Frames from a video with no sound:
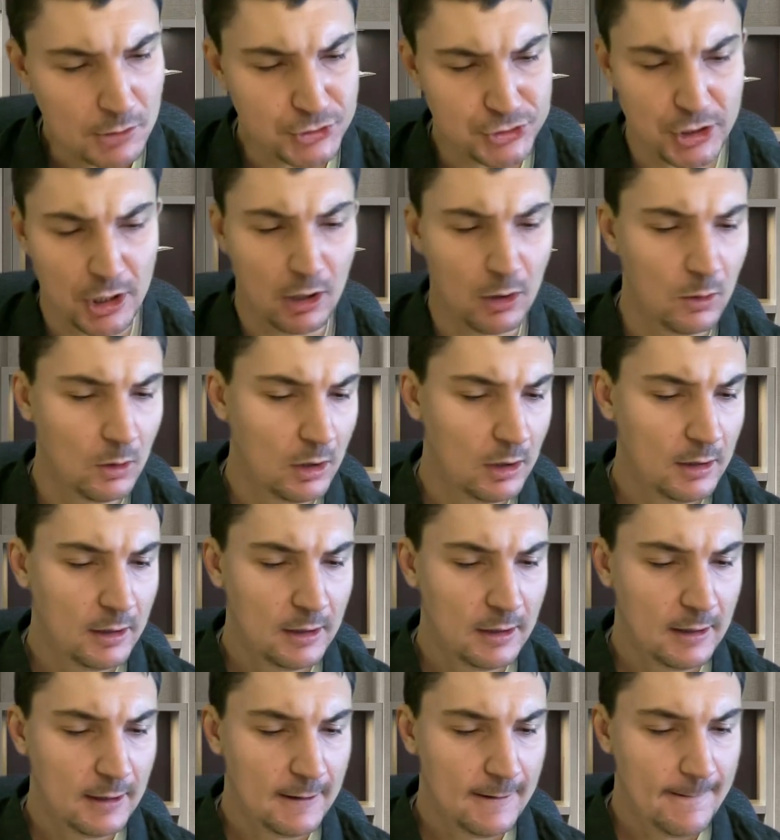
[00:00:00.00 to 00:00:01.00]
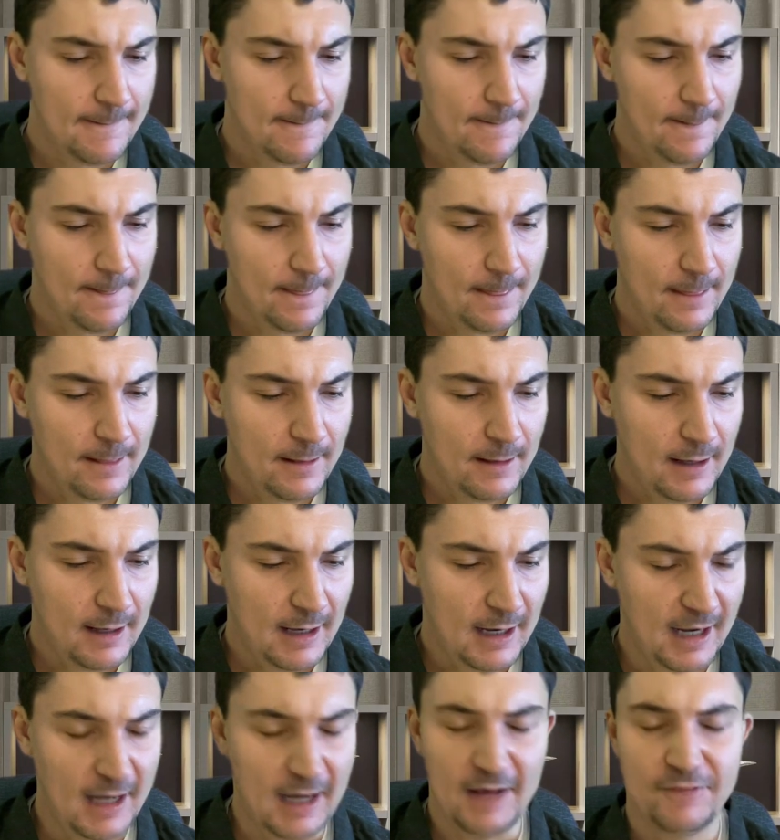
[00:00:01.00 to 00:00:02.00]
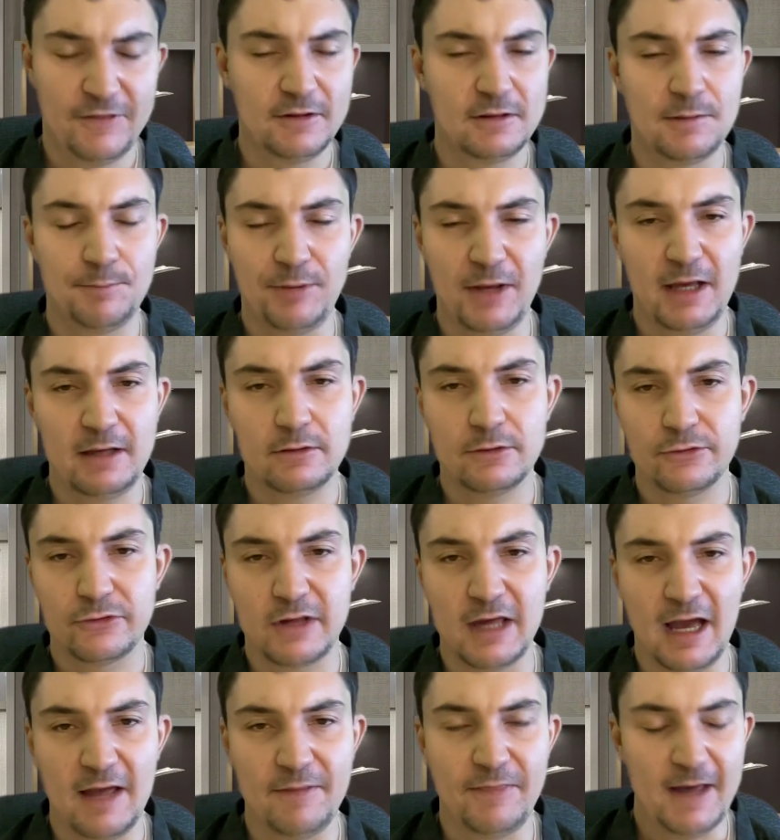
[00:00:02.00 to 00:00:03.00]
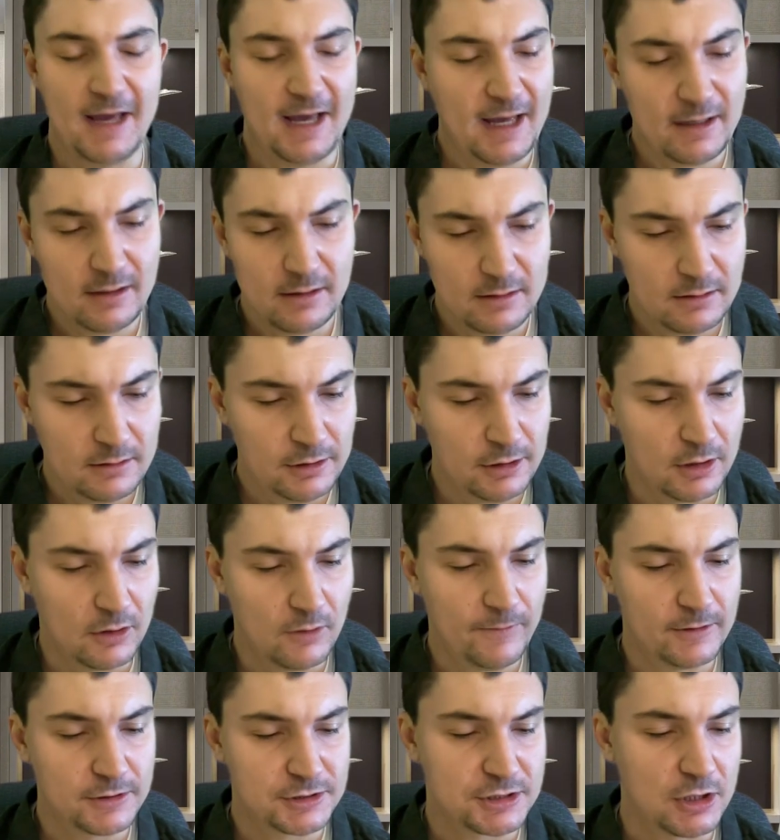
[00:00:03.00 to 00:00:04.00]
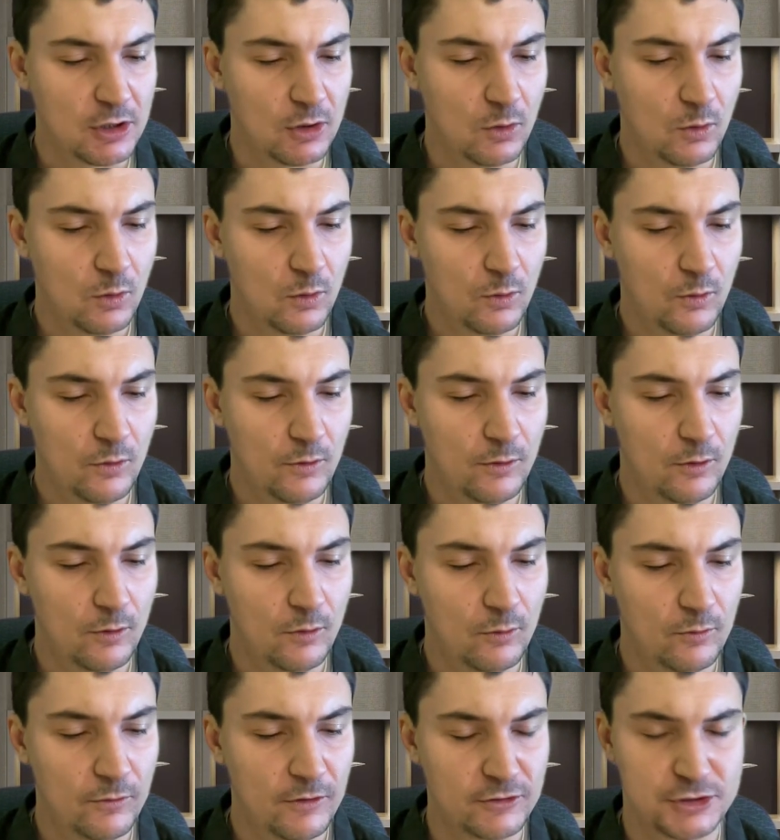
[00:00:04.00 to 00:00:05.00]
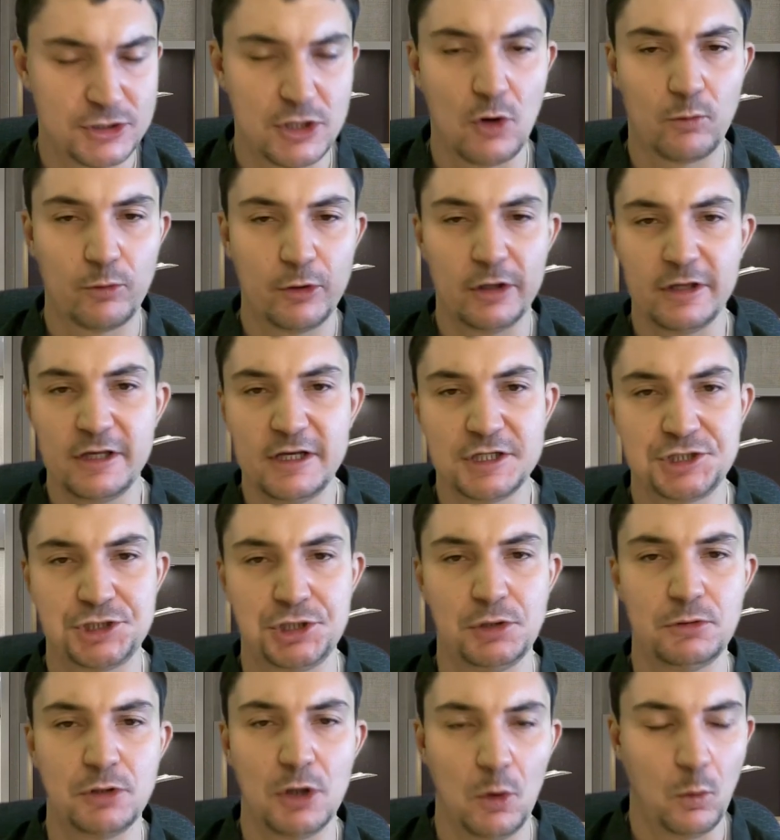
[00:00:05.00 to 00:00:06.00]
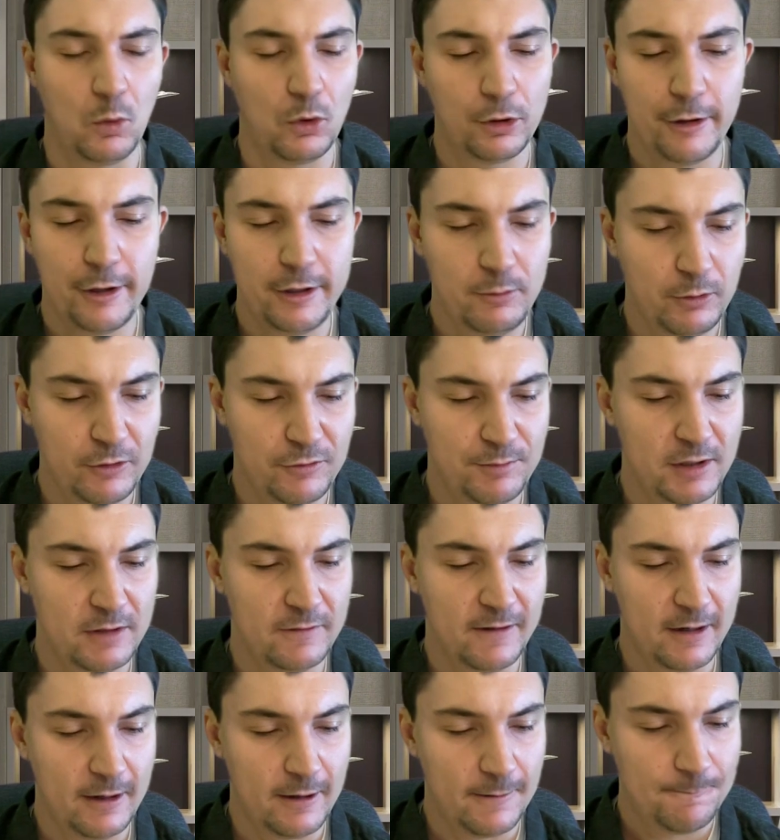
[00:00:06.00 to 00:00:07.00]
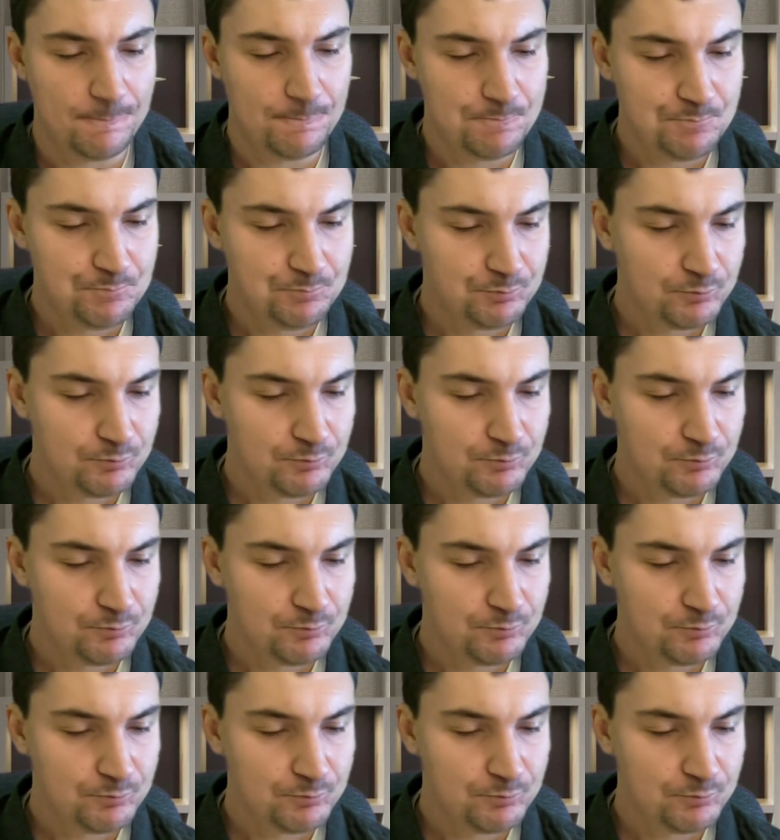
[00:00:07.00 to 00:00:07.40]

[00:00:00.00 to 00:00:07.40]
So I think the Bengals got that. You know, there's no real issue, no worry with me there.